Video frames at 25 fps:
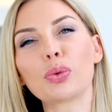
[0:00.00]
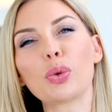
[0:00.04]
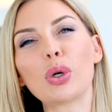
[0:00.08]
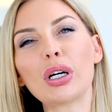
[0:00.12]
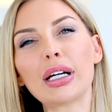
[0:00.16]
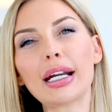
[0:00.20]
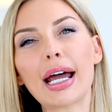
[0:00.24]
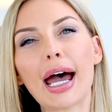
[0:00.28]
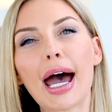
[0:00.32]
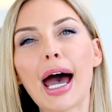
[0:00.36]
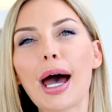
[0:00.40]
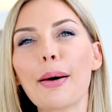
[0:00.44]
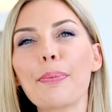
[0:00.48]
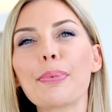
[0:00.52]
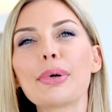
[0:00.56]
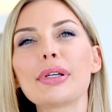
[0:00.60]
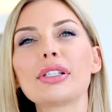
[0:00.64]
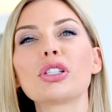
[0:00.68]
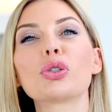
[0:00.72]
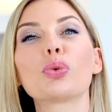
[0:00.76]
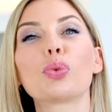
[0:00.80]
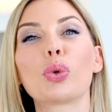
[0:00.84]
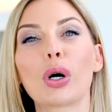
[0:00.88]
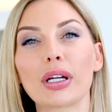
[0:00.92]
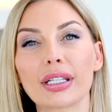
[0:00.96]
what
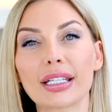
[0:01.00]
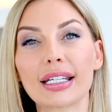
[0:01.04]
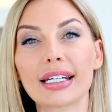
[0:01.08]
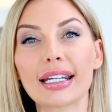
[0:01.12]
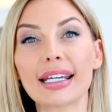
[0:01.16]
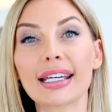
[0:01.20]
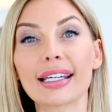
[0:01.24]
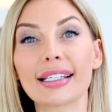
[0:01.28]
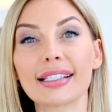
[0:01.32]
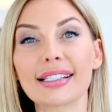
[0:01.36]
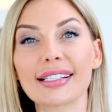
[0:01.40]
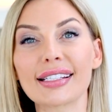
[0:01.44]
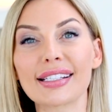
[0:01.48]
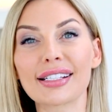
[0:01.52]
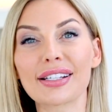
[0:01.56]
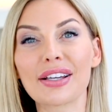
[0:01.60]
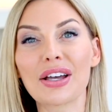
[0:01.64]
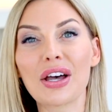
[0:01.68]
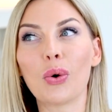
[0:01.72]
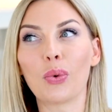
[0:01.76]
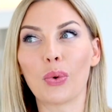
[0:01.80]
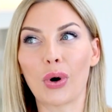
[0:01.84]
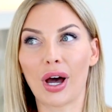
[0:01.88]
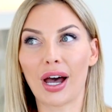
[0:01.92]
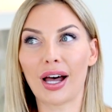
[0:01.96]
happens when it is?
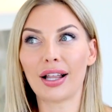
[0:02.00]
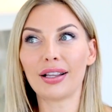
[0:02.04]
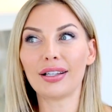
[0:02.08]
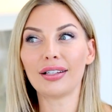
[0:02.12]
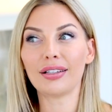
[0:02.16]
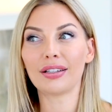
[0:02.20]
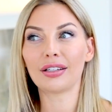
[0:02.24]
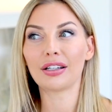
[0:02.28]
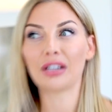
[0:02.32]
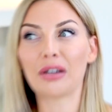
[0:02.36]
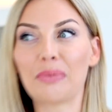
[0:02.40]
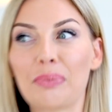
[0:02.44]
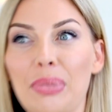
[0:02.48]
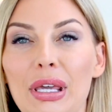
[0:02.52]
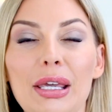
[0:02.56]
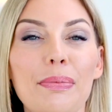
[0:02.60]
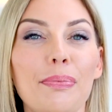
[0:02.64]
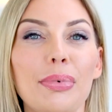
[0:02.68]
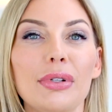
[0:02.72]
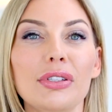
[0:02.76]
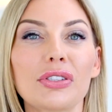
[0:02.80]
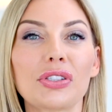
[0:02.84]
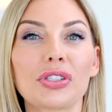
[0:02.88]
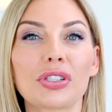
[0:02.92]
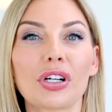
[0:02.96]
Well,
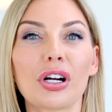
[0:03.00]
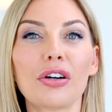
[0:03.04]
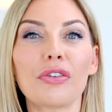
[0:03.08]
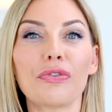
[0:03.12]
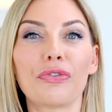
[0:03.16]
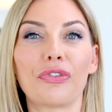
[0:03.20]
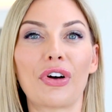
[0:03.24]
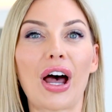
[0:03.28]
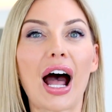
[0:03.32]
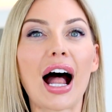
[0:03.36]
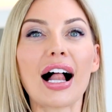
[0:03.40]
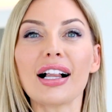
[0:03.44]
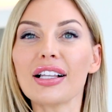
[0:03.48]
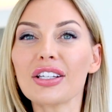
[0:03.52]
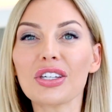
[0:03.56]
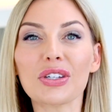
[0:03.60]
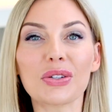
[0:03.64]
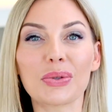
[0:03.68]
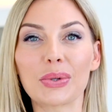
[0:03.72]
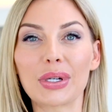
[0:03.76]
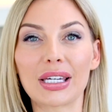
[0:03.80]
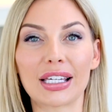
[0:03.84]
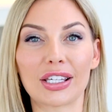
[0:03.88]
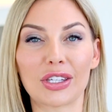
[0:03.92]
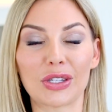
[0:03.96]
people start
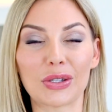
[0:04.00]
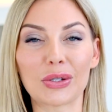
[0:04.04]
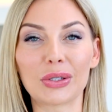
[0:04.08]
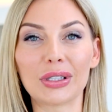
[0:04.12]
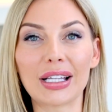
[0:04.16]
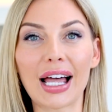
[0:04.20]
valuing you